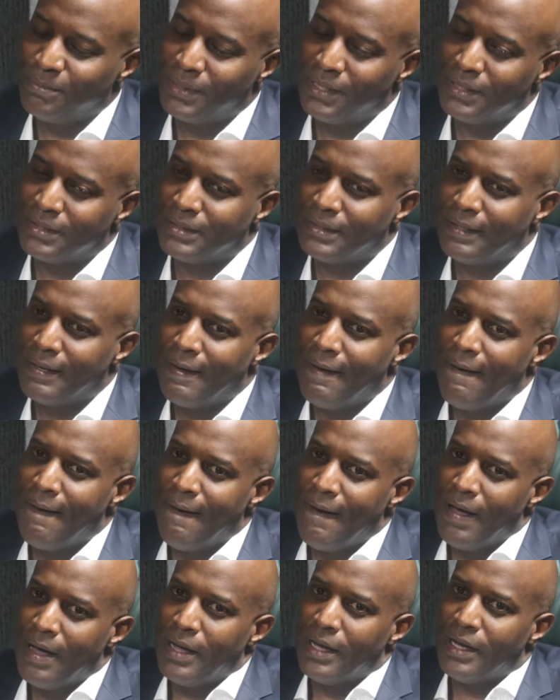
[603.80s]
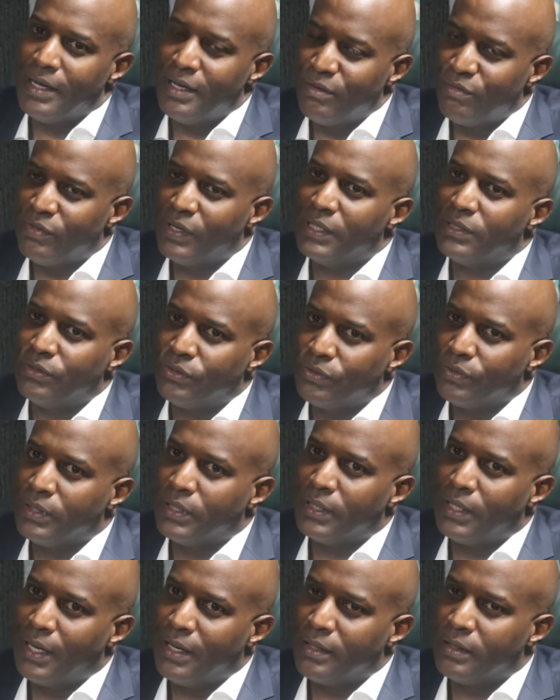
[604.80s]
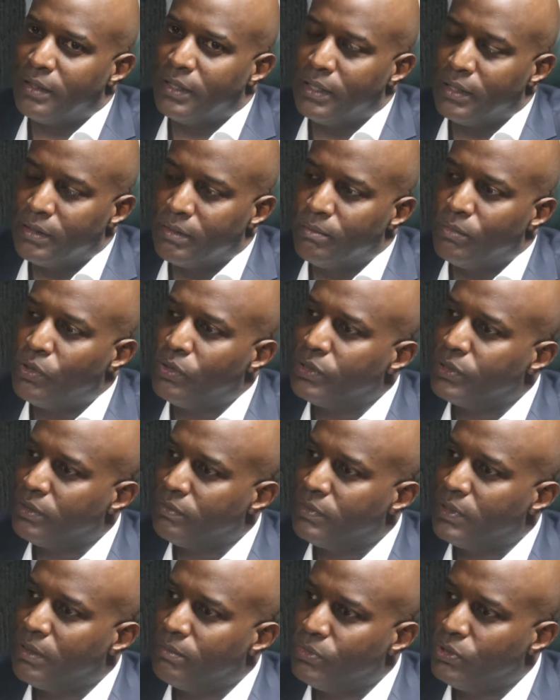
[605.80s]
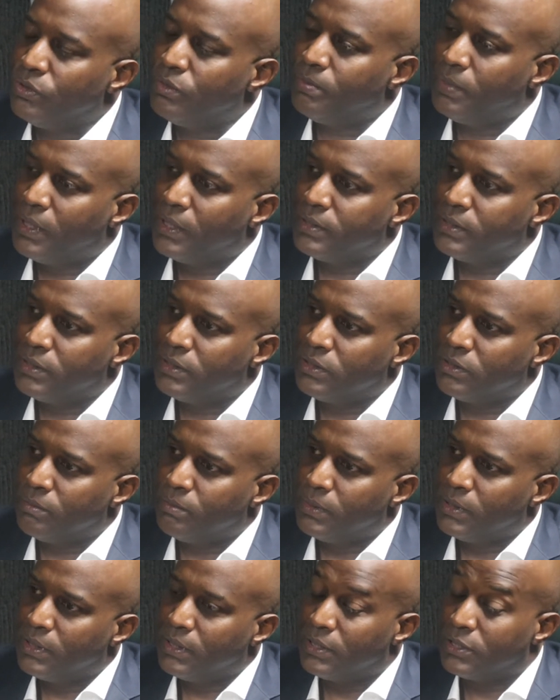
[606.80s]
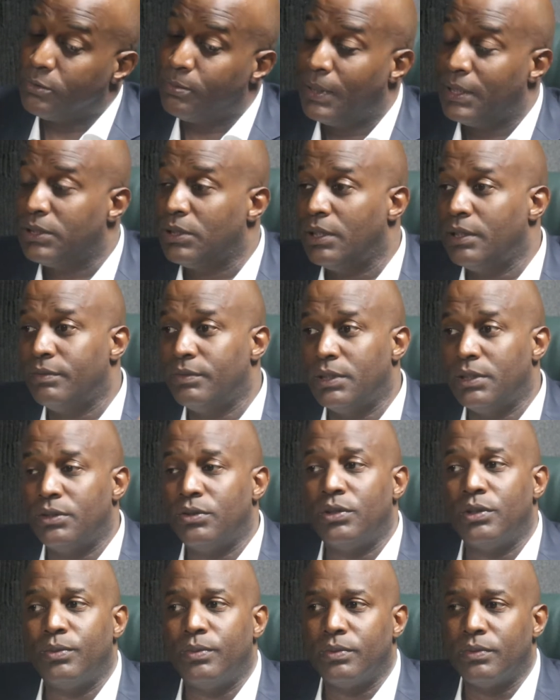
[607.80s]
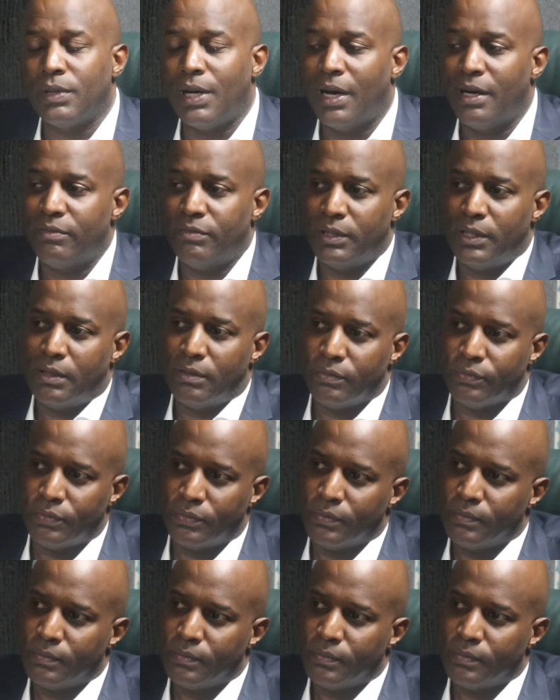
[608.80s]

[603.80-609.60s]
but eventually I think most of them do participate, especially if they're doing IVF.